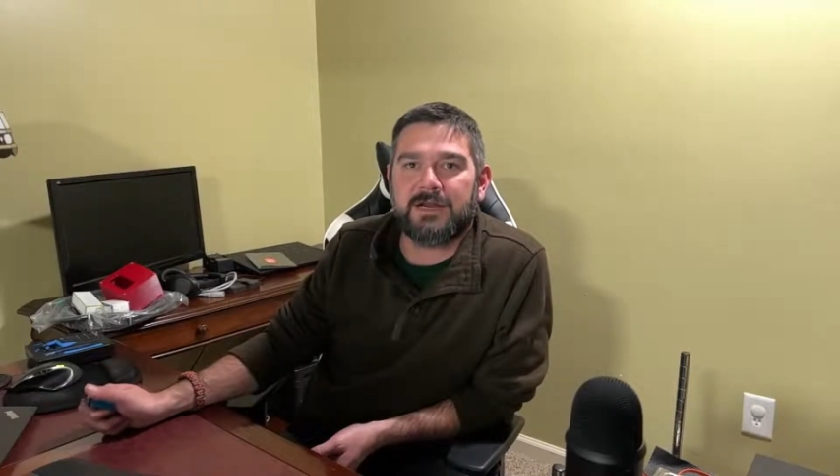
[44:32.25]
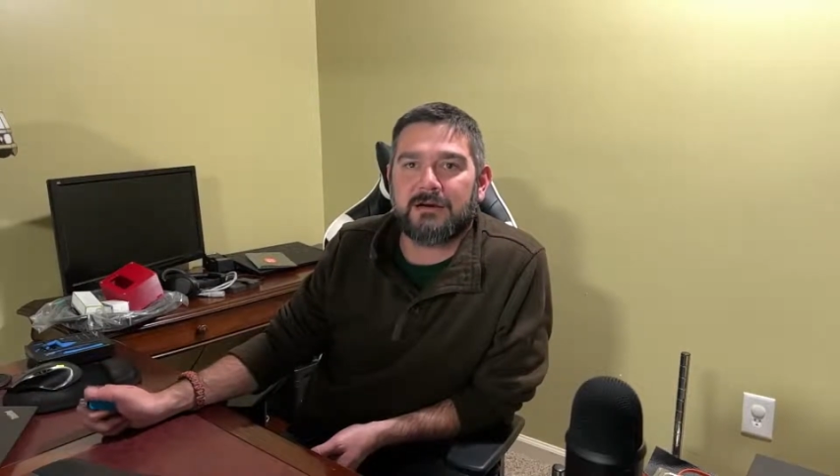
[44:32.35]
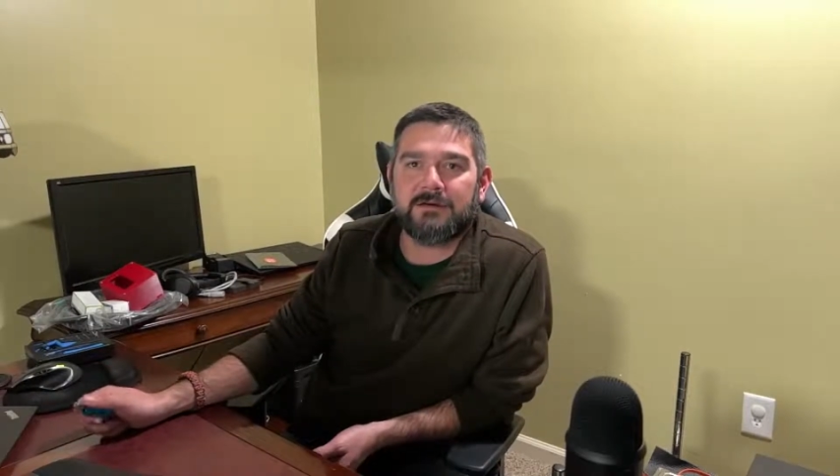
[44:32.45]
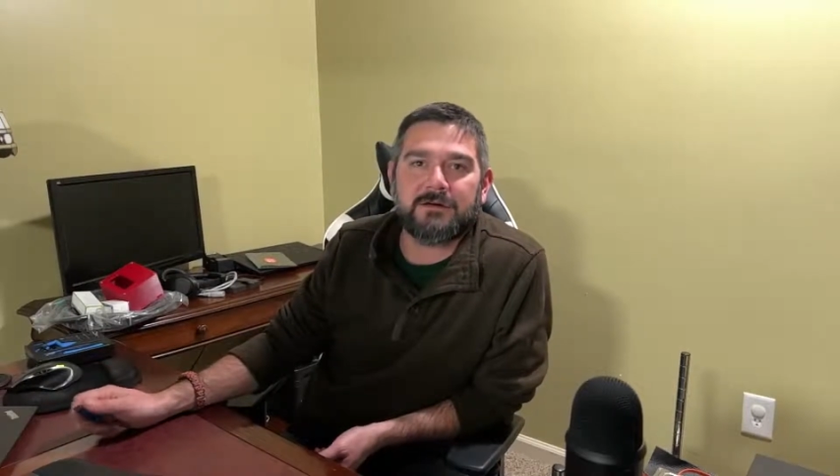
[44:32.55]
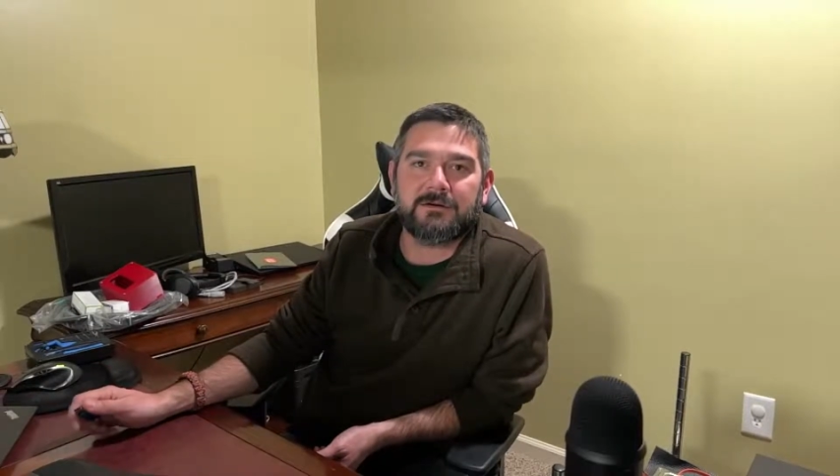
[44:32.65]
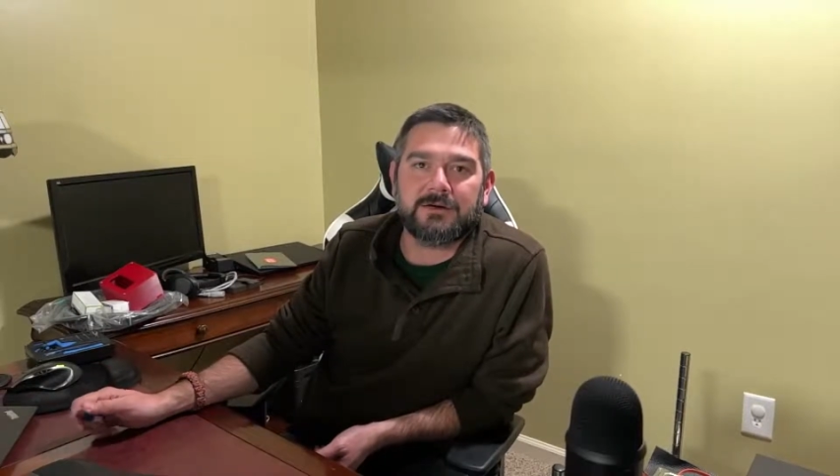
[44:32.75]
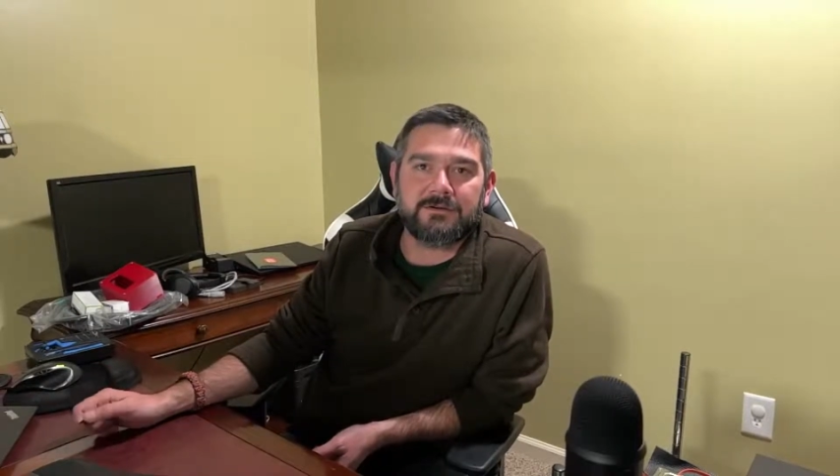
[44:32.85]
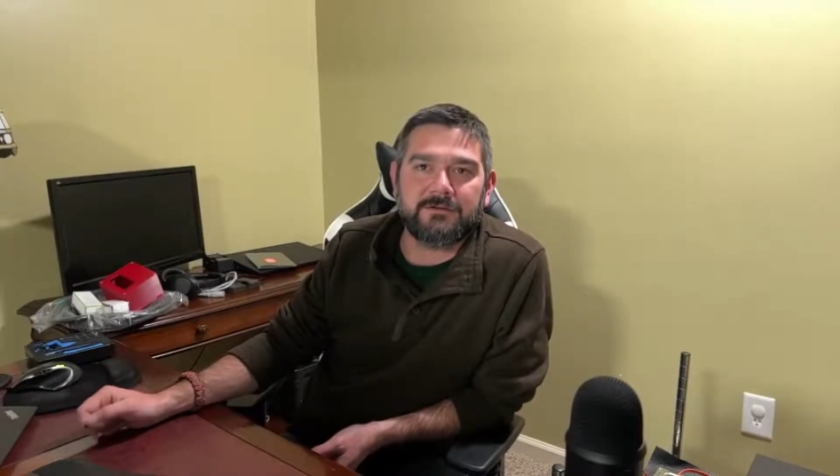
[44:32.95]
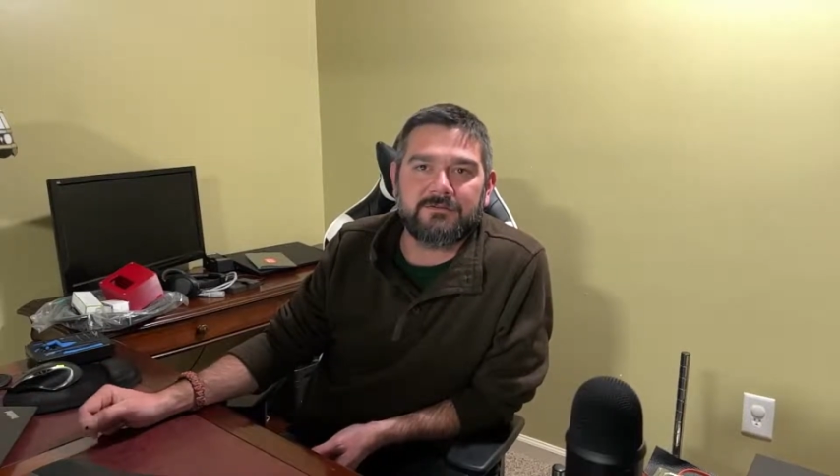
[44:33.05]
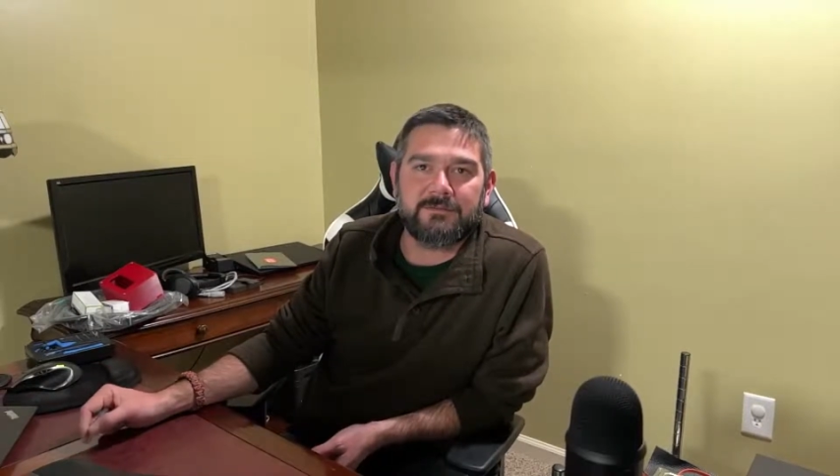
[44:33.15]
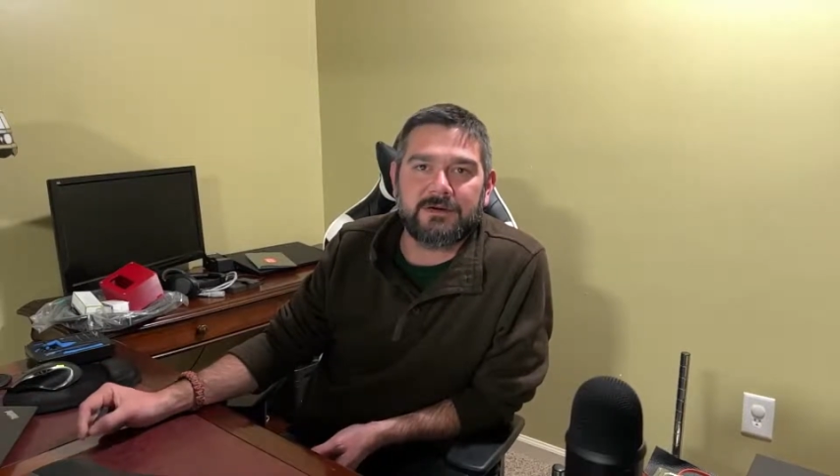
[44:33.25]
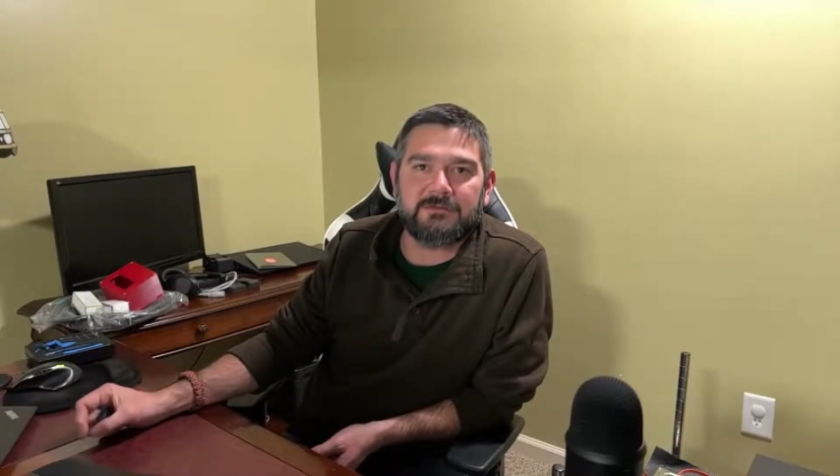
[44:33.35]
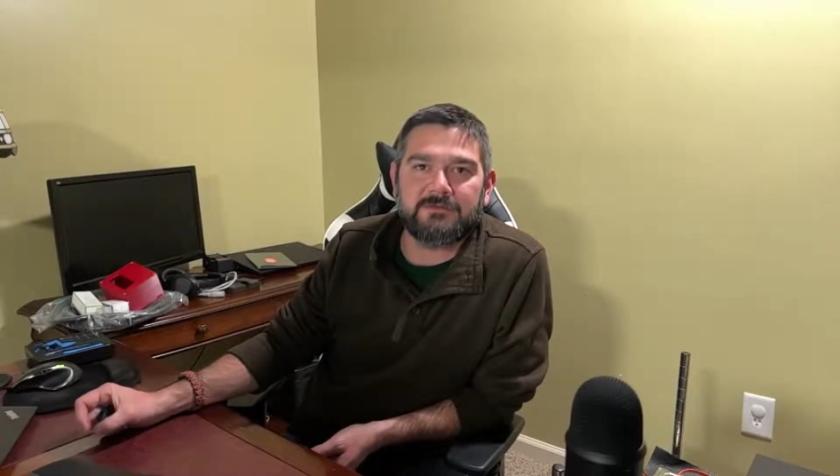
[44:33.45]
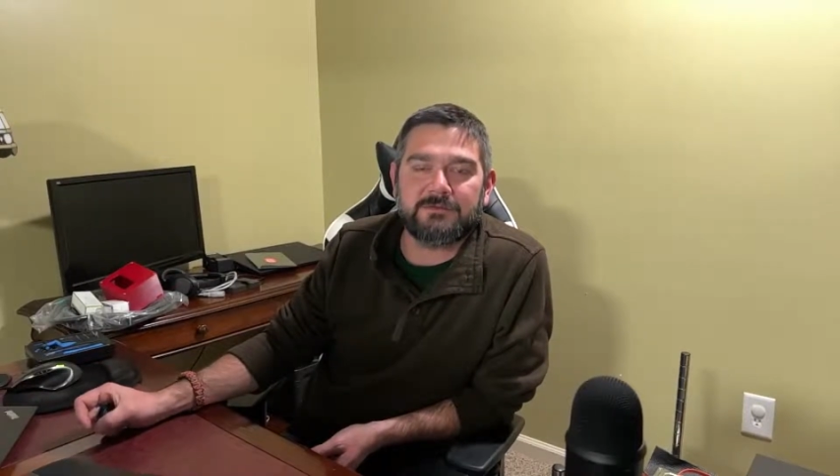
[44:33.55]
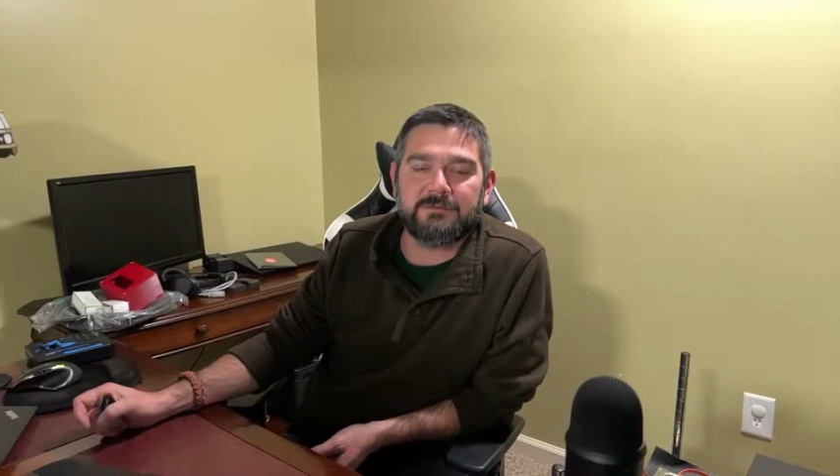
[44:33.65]
I don't know. I don't know if I'm
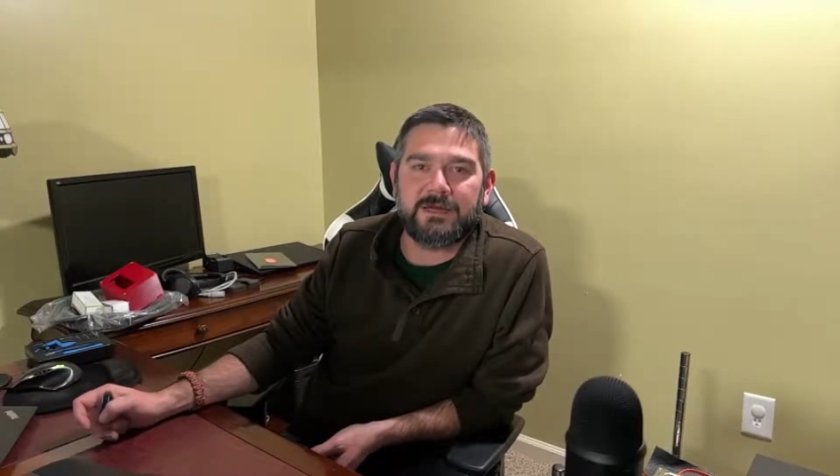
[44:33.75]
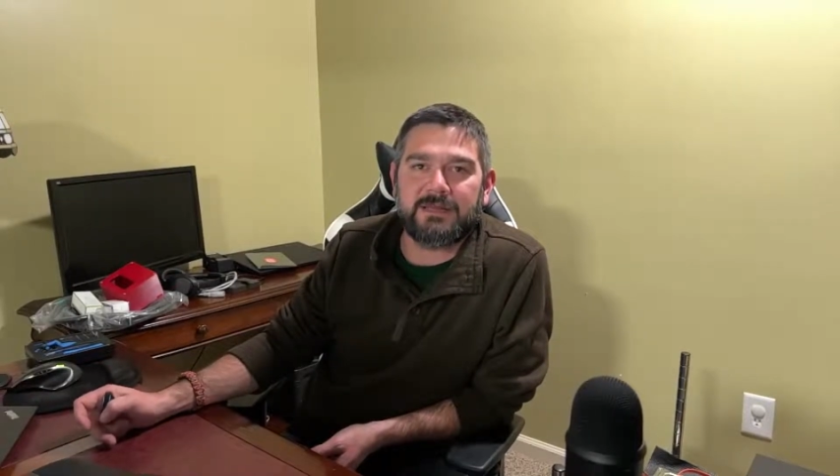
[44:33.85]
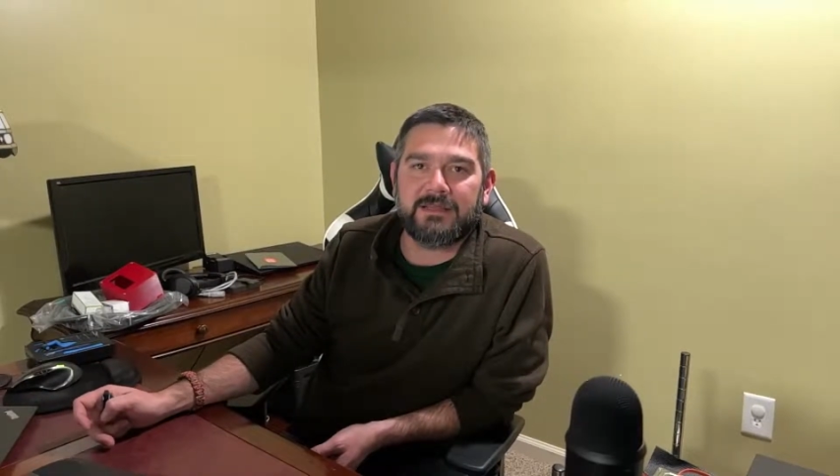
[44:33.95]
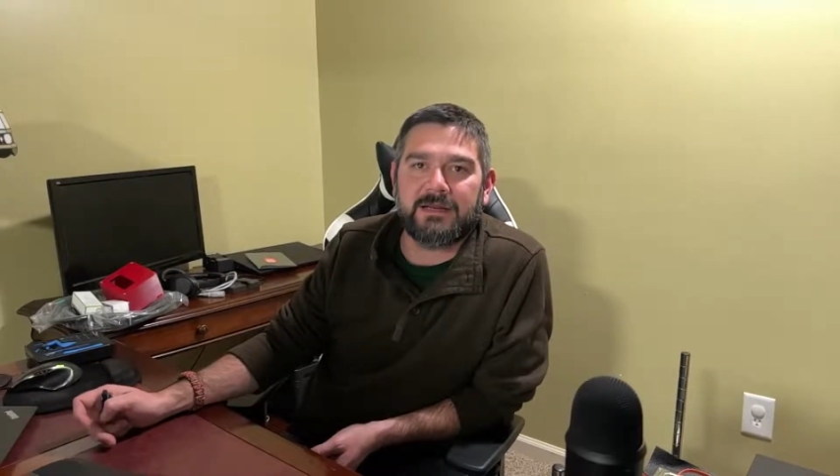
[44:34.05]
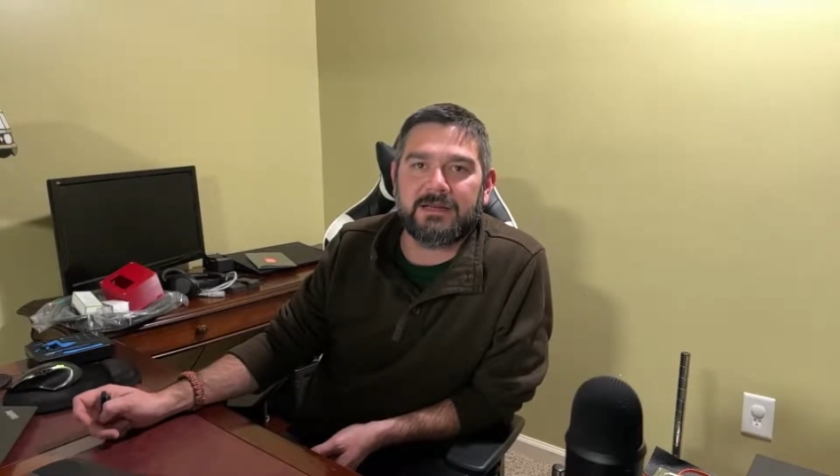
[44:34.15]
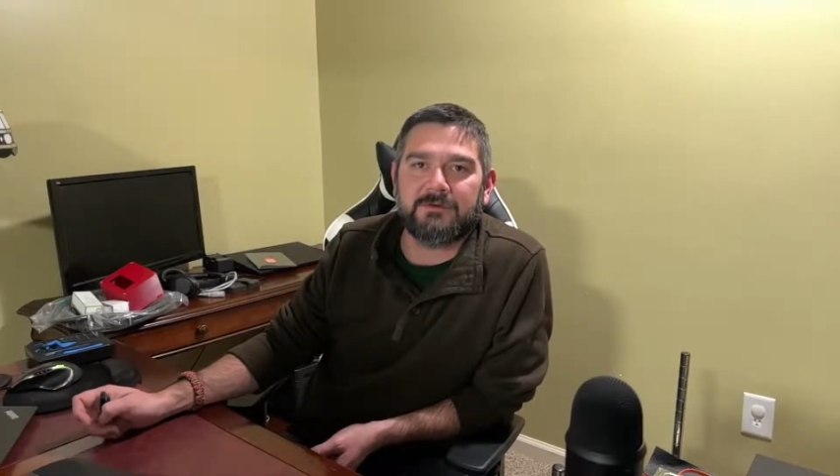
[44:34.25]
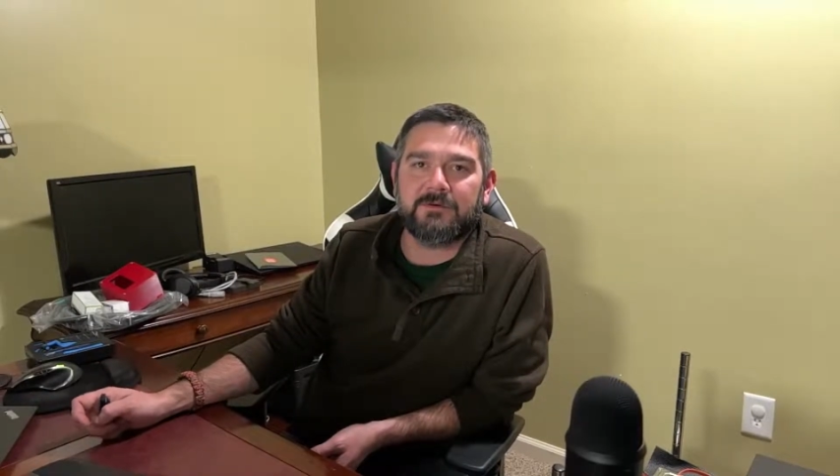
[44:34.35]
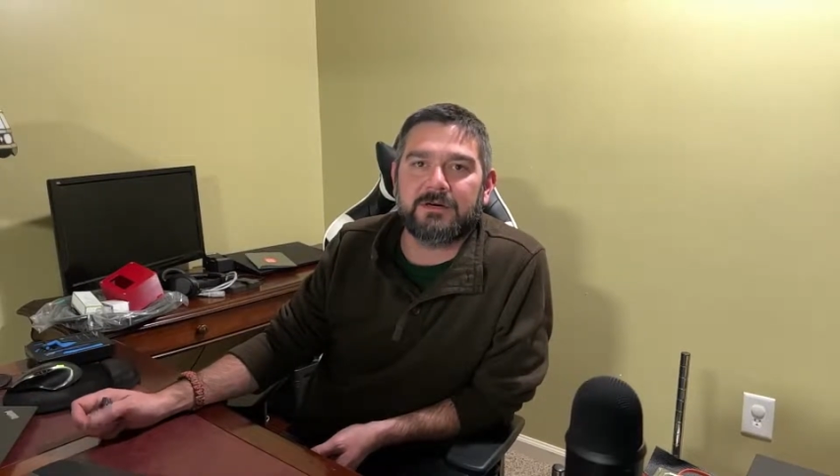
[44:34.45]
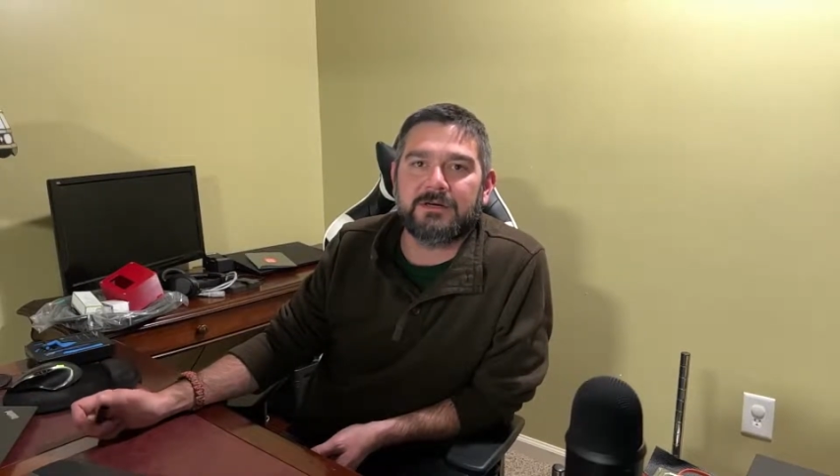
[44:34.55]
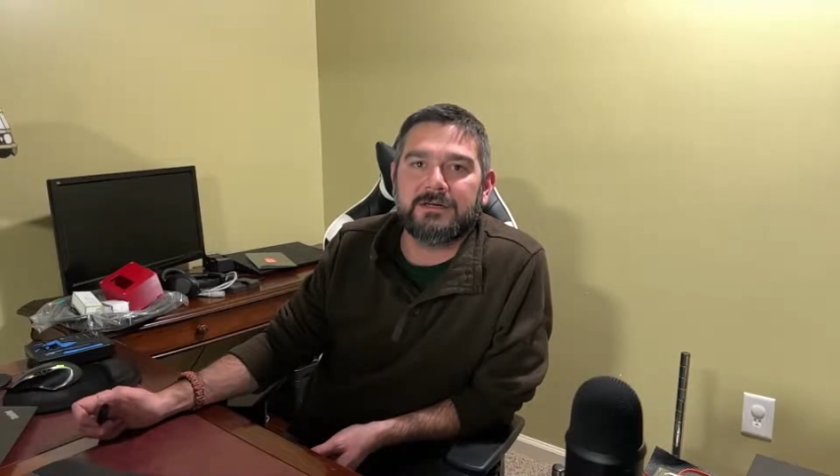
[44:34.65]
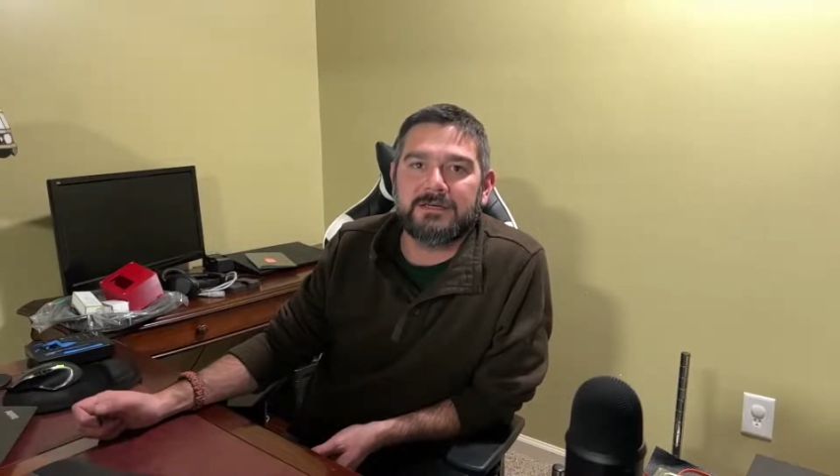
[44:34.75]
comfortable paying that anymore.